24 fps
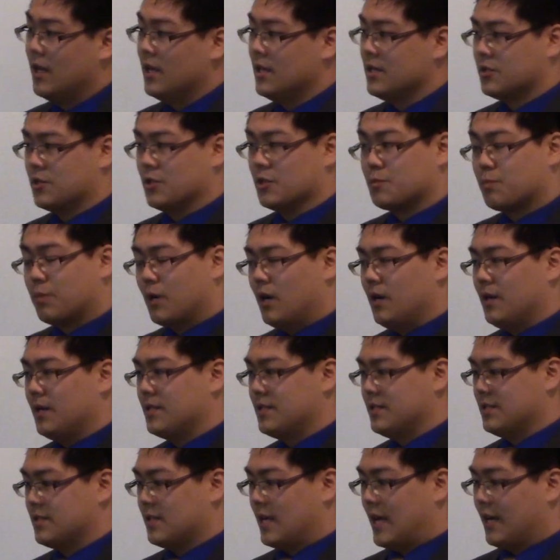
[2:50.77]
So this product
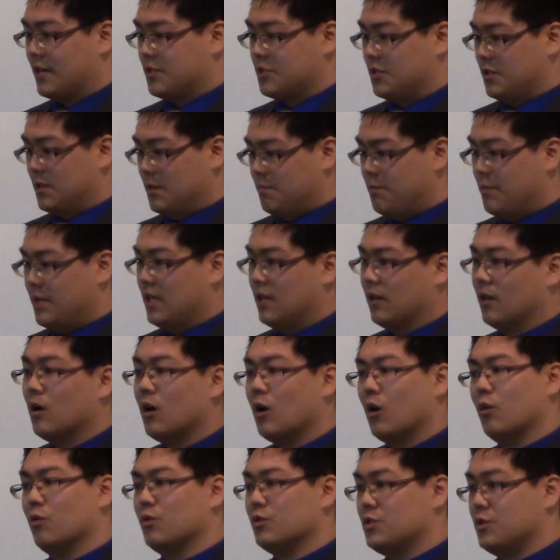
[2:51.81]
is actually being
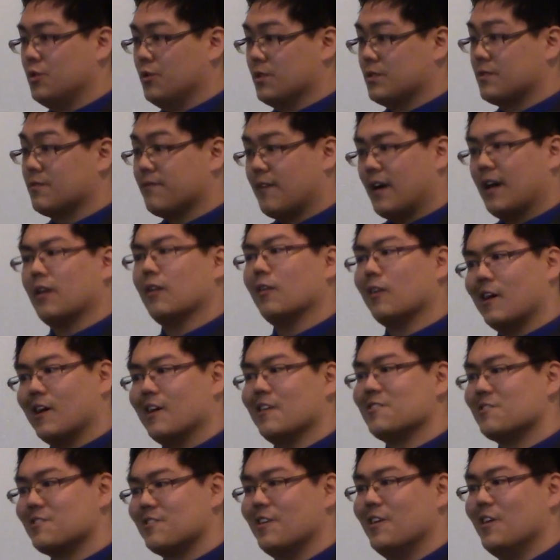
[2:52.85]
honed to its
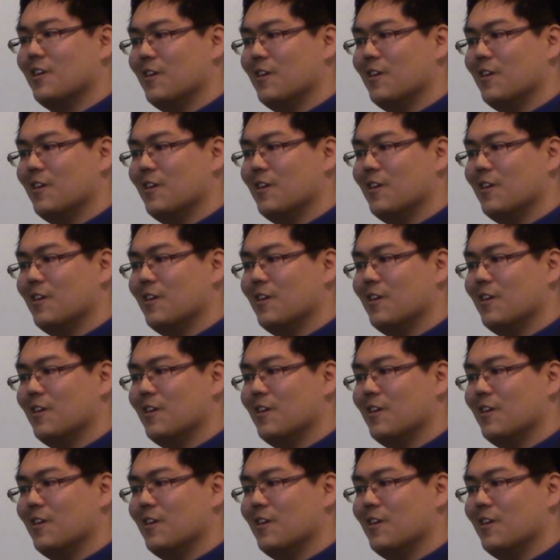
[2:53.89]
finalized